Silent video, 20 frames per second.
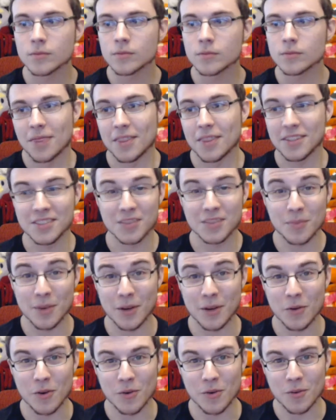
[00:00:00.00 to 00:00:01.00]
This is a
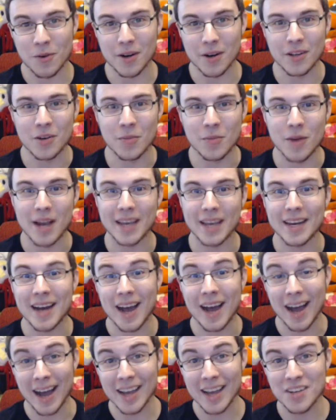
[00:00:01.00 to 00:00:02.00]
big one, running your bracket.
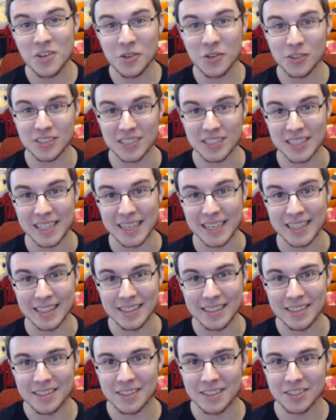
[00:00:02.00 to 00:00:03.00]
Hide your seating.
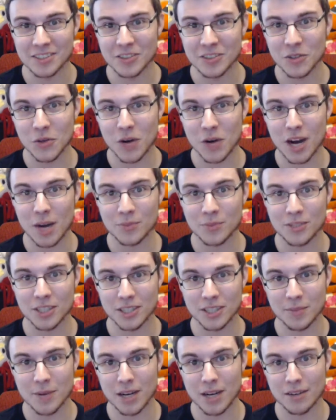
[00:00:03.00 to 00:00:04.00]
There's a little option
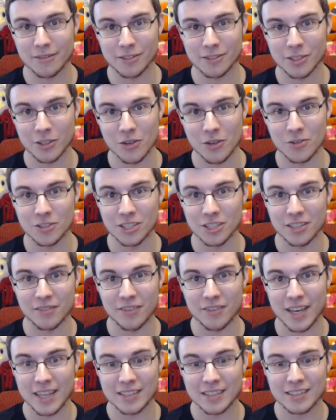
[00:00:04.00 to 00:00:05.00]
at the bottom of Challenge in
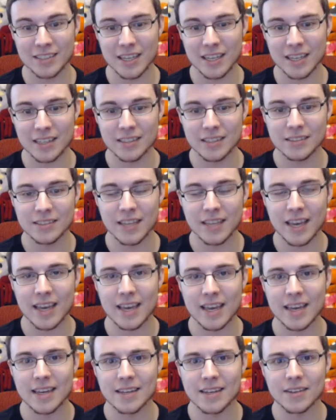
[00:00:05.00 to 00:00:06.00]
advanced settings,
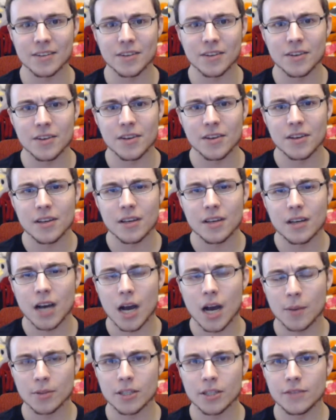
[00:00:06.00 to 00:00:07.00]
and
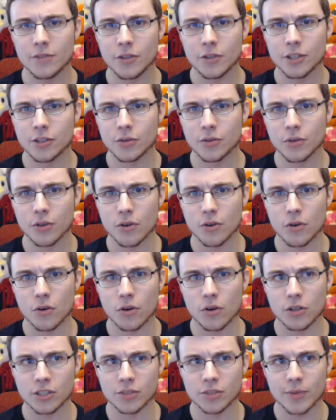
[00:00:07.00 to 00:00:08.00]
I believe you can do it
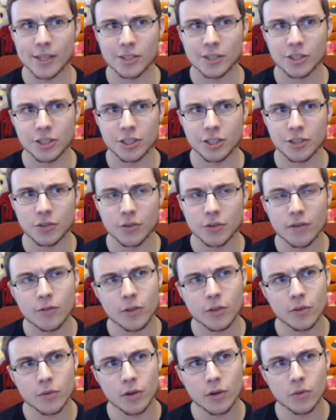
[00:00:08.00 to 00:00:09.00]
on Smash UG2. I've
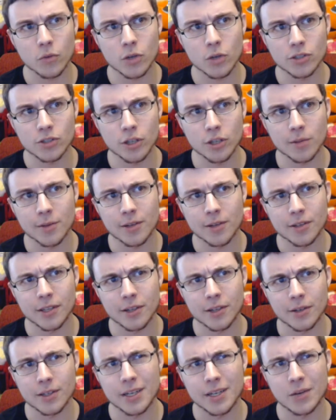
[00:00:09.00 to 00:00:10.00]
only run one tournament on
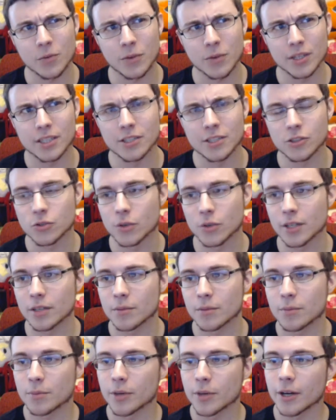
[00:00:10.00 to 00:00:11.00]
there, and I really enjoyed it.
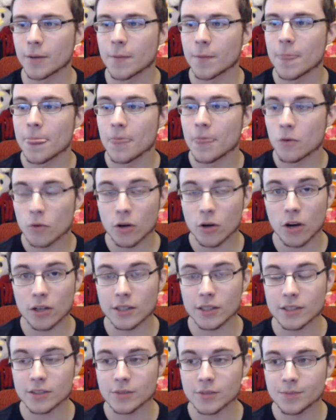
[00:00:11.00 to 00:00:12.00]
But
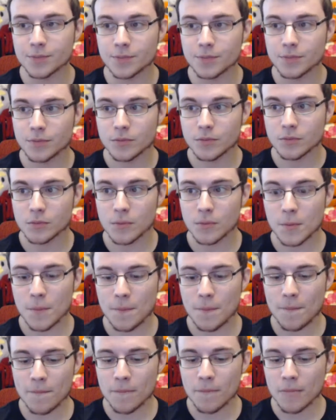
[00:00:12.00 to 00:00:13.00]
regardless,
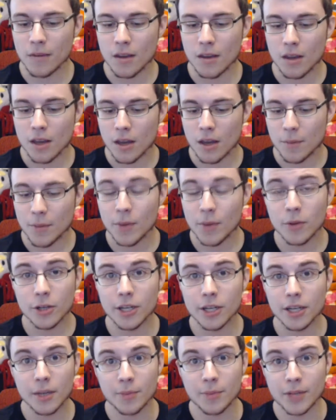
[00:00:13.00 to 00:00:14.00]
people are
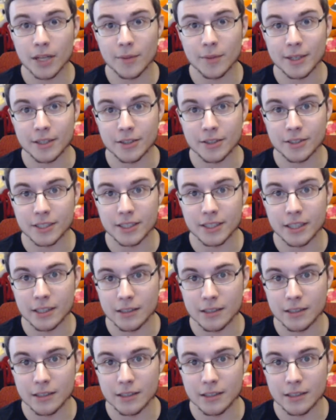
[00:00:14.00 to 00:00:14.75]
going to complain about their seating.